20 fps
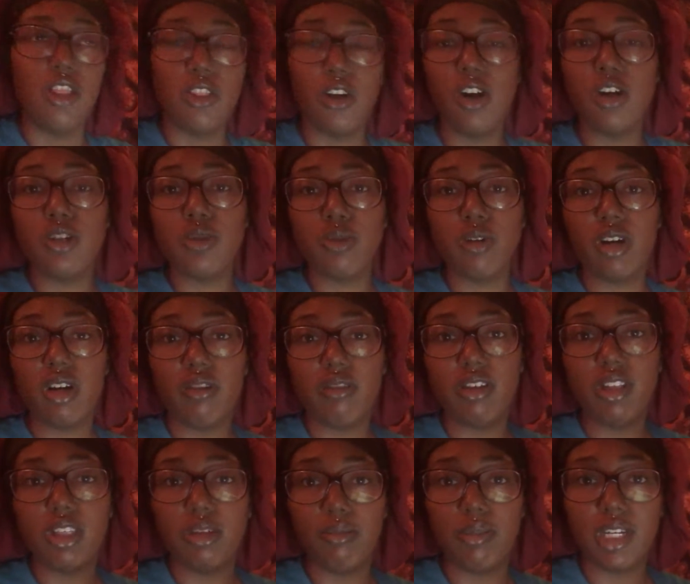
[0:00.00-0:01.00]
those were a
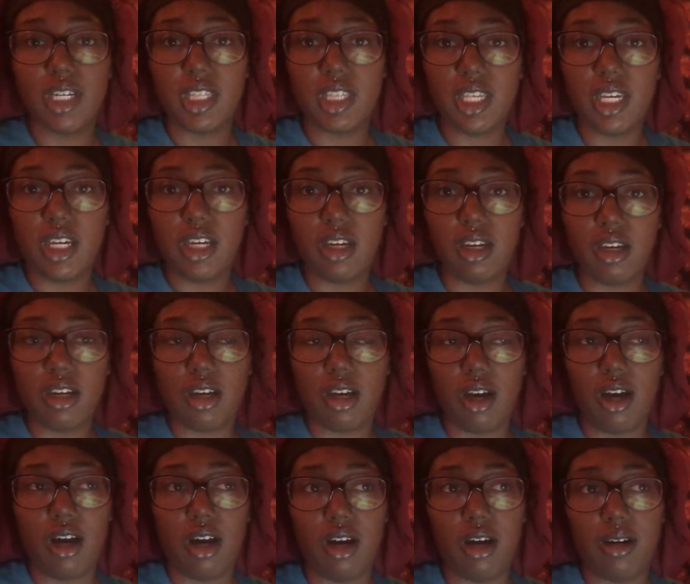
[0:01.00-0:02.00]
really big thing
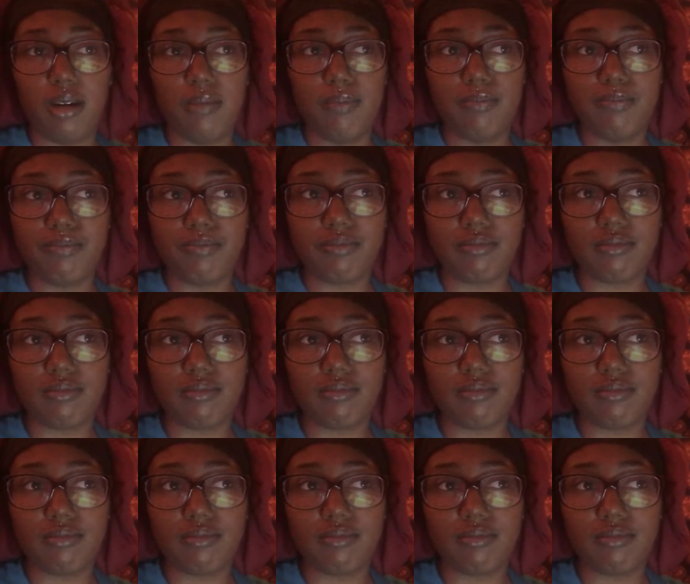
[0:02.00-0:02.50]
um,